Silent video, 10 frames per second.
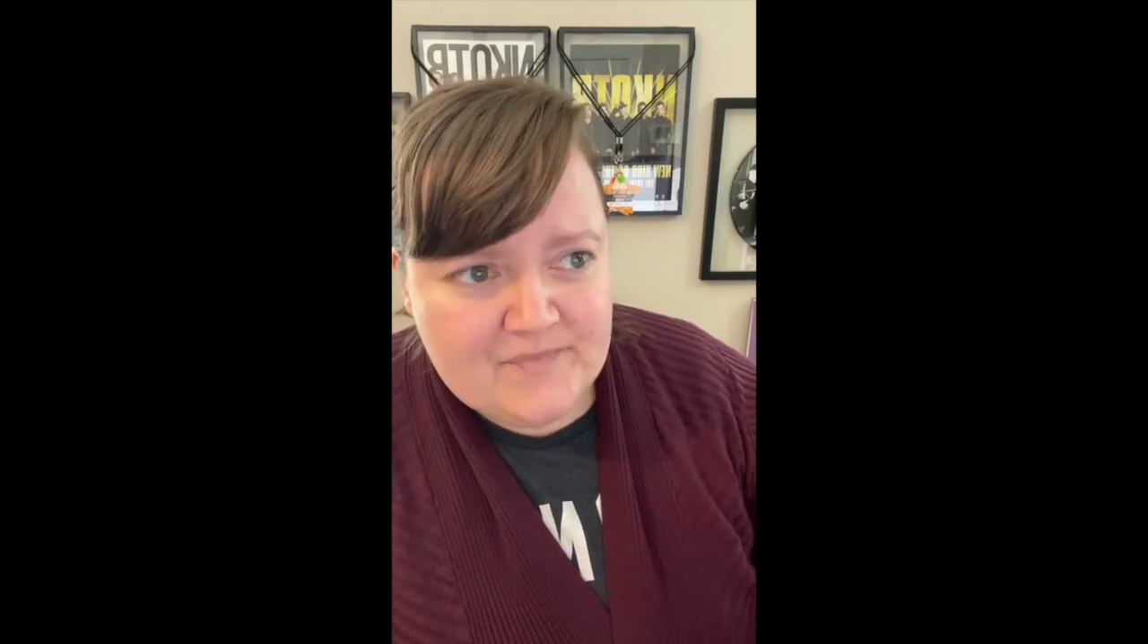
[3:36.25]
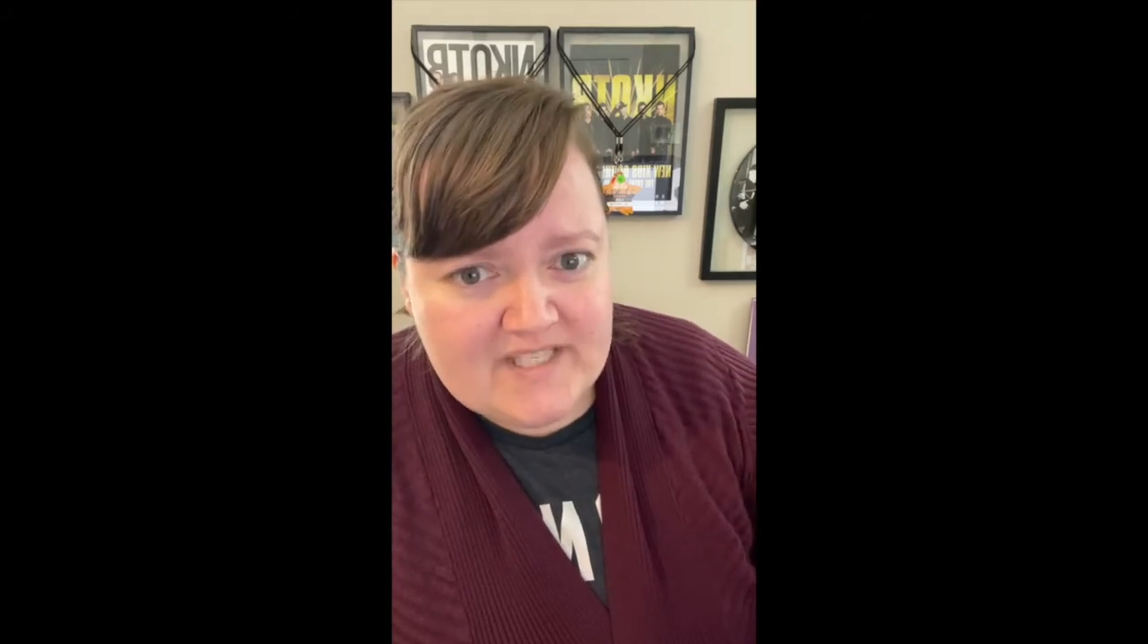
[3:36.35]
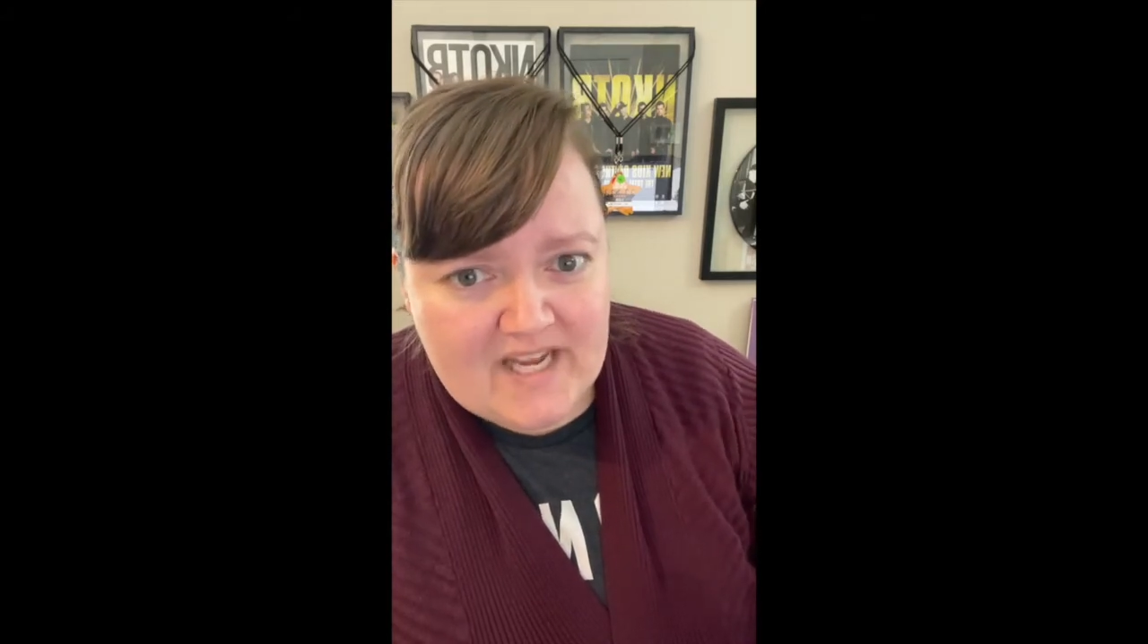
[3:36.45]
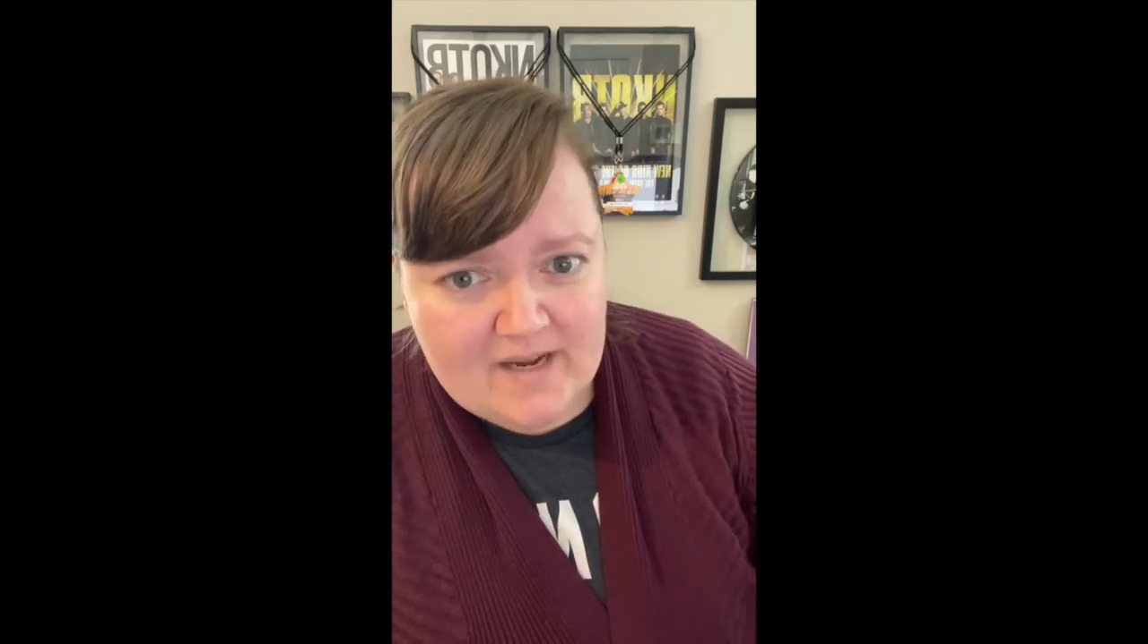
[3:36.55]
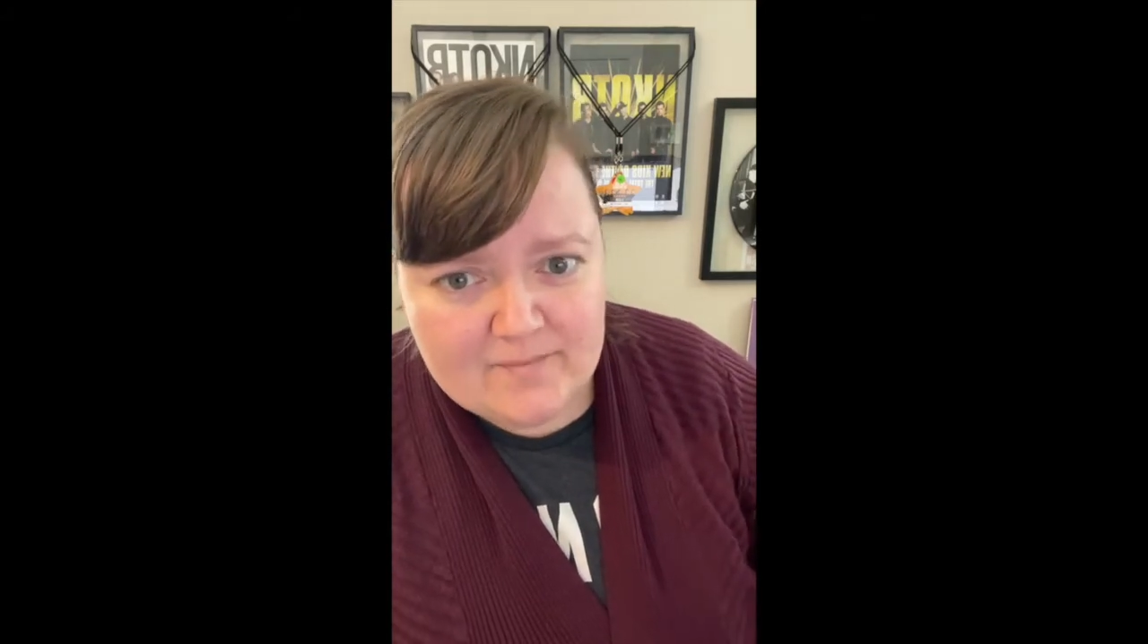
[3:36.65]

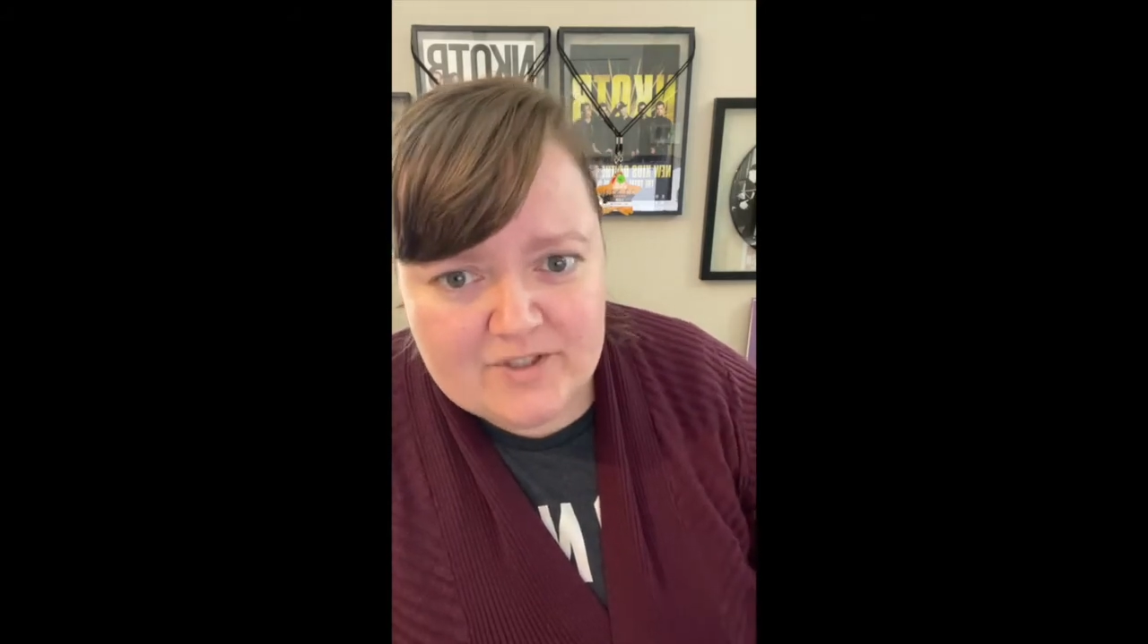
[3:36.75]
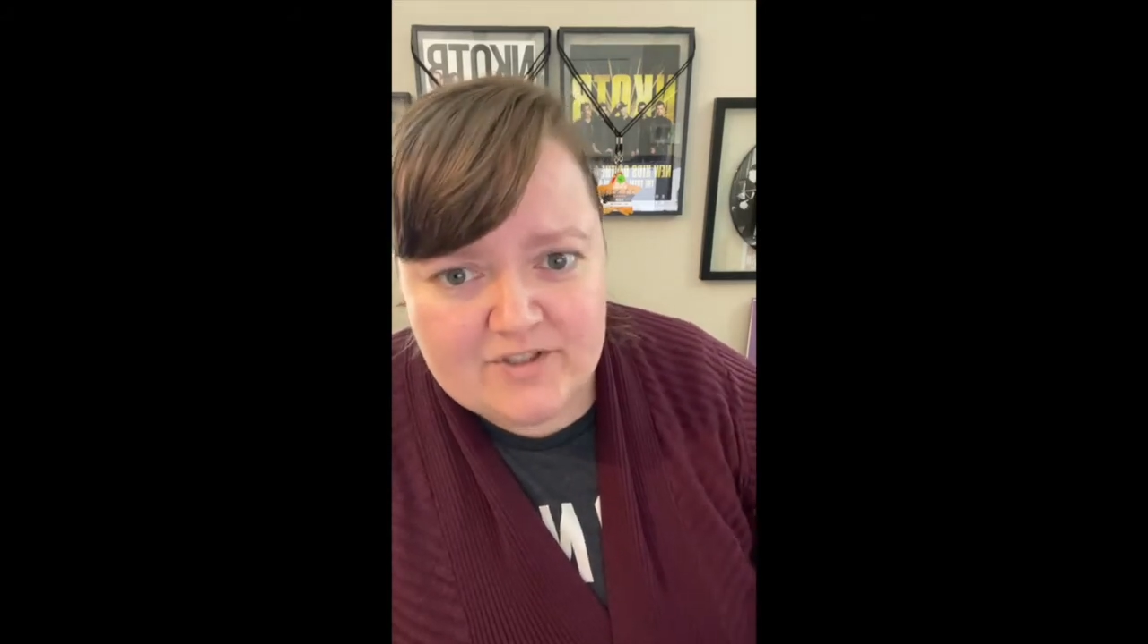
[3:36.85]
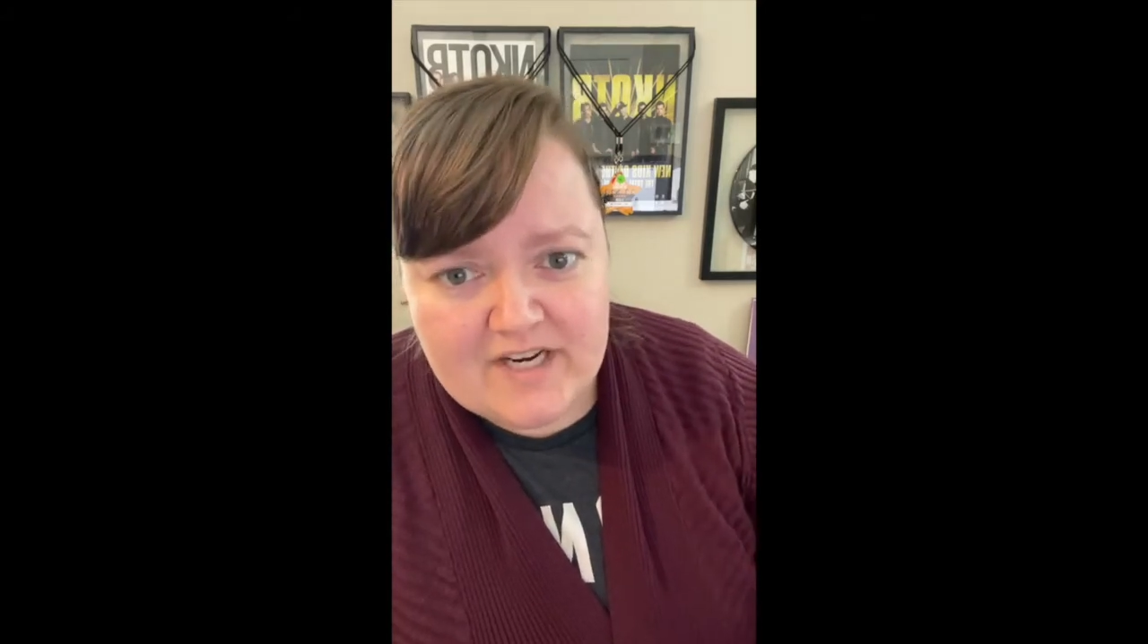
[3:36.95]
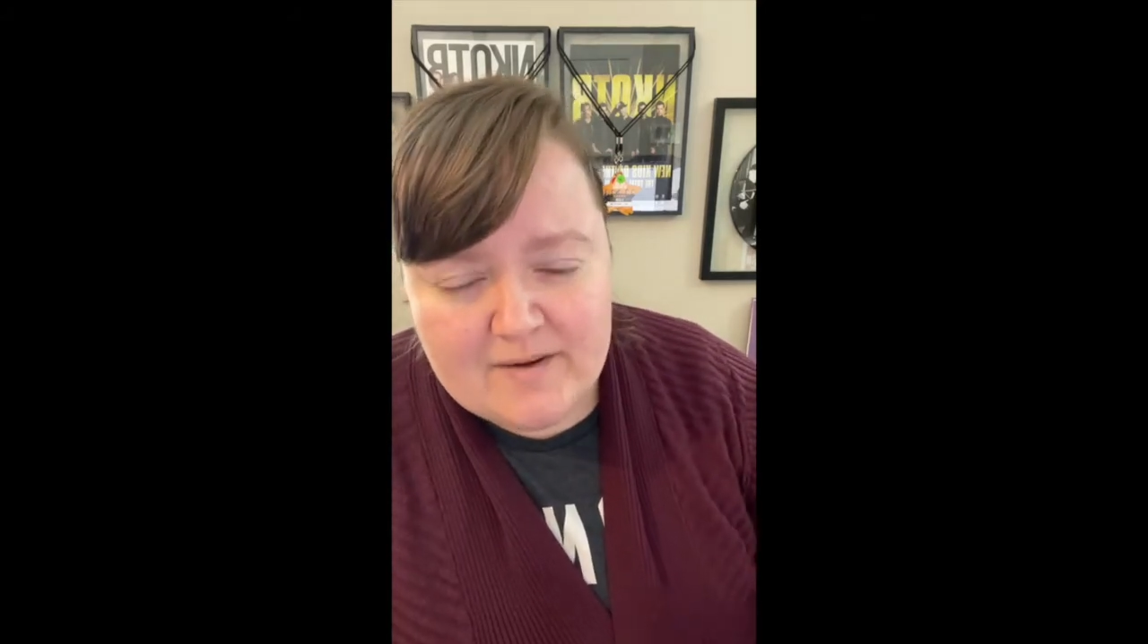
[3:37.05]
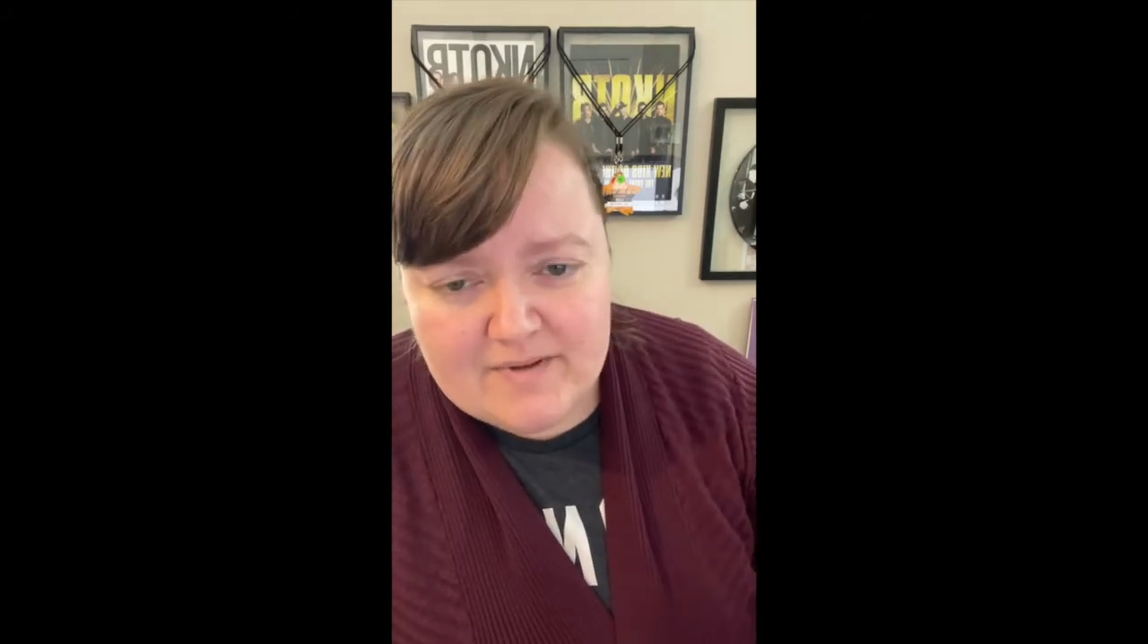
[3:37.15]
to
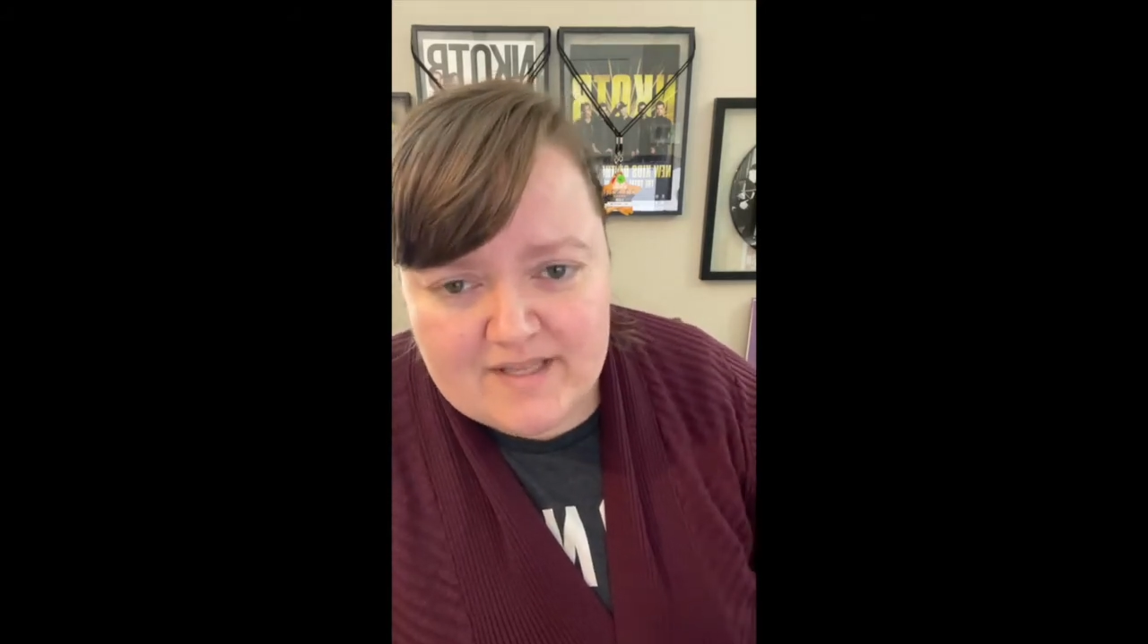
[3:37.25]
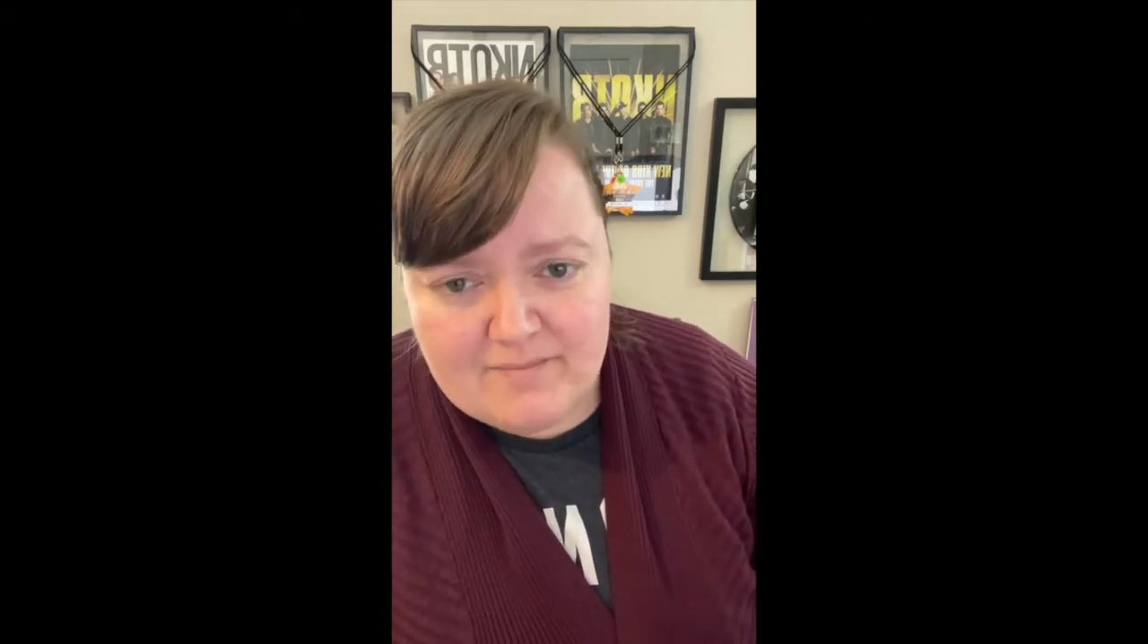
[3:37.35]
Amsterdam and